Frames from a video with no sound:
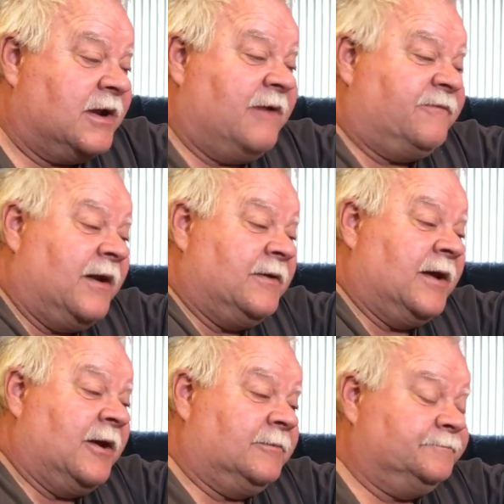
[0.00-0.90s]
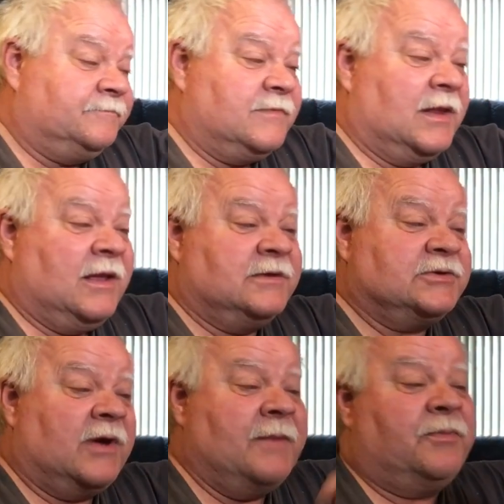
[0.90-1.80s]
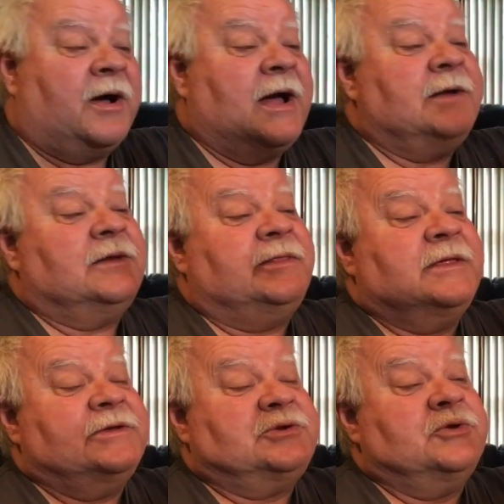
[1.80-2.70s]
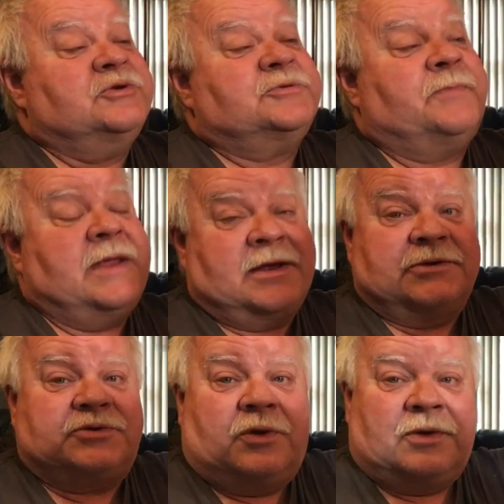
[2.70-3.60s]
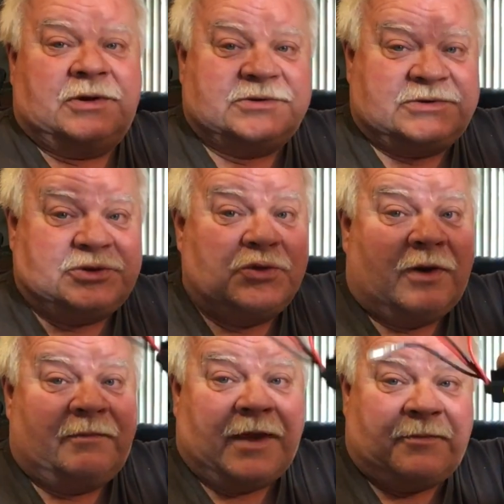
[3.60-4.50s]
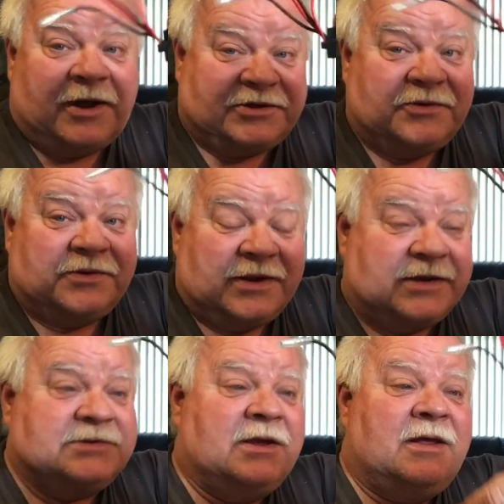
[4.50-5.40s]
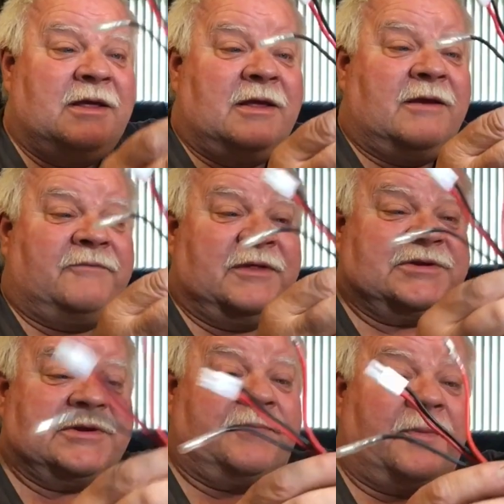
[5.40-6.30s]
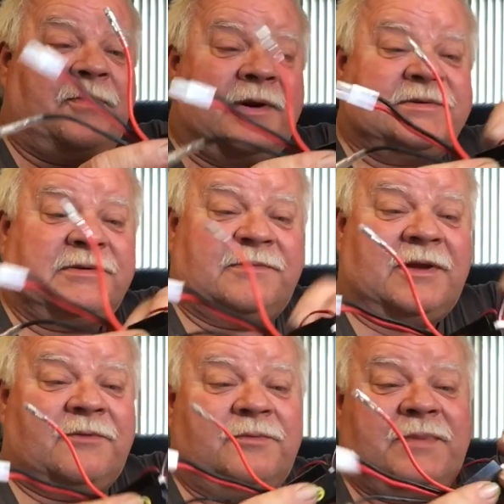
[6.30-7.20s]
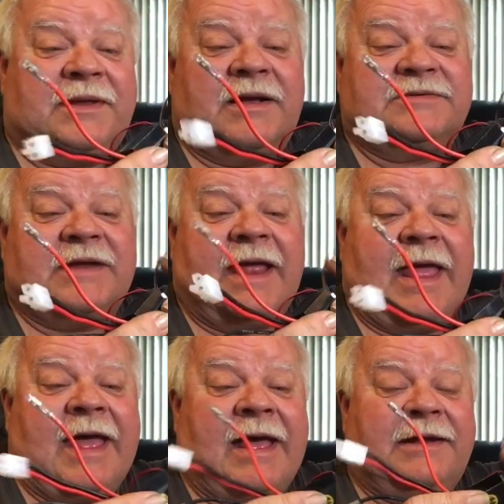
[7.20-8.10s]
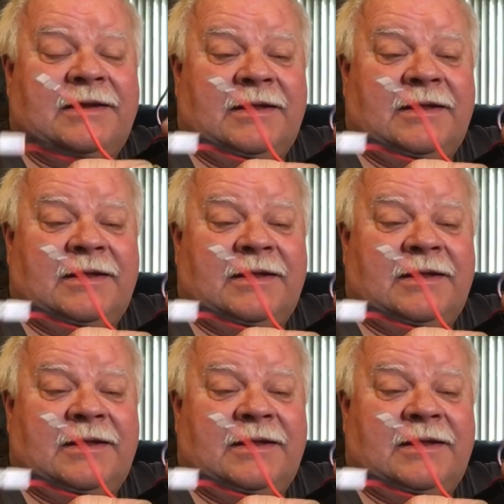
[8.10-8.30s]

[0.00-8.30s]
I found out. So I bought these two speed controllers, two of them. I bought two of these for the simple purpose of, because they had